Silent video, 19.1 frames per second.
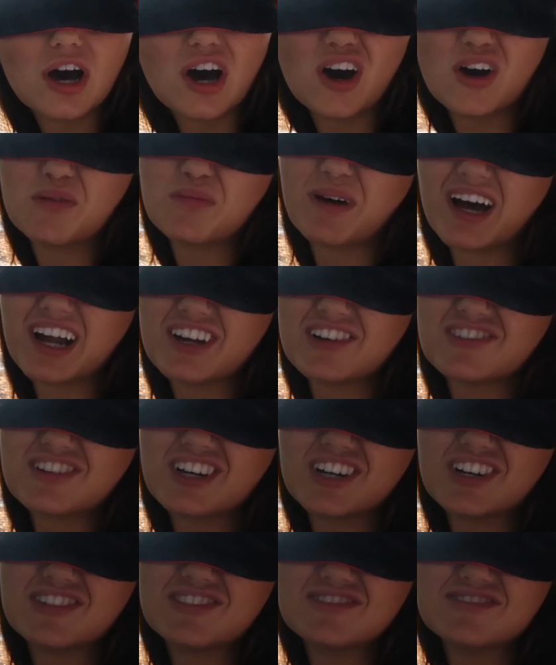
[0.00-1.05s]
Oh, I don't
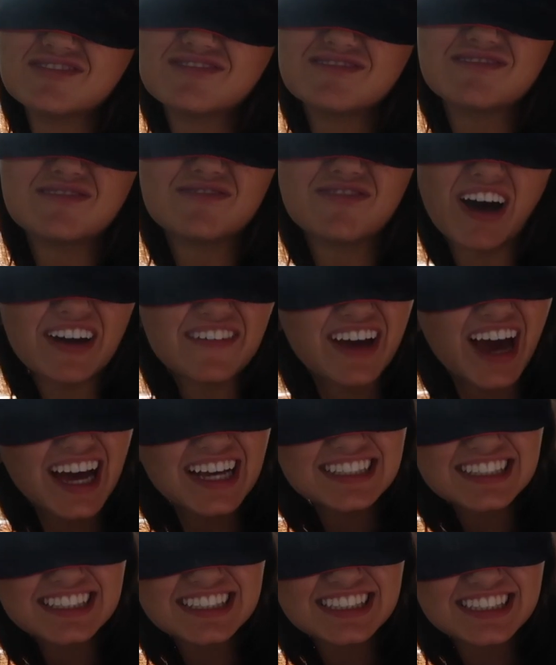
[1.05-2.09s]
know. Five Guys?
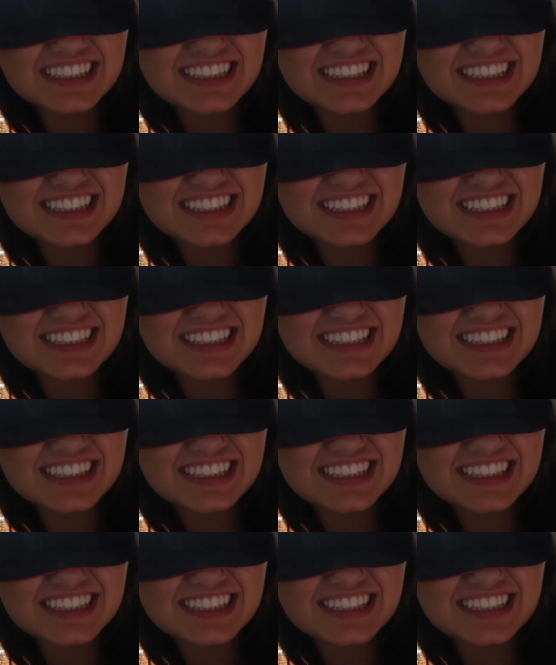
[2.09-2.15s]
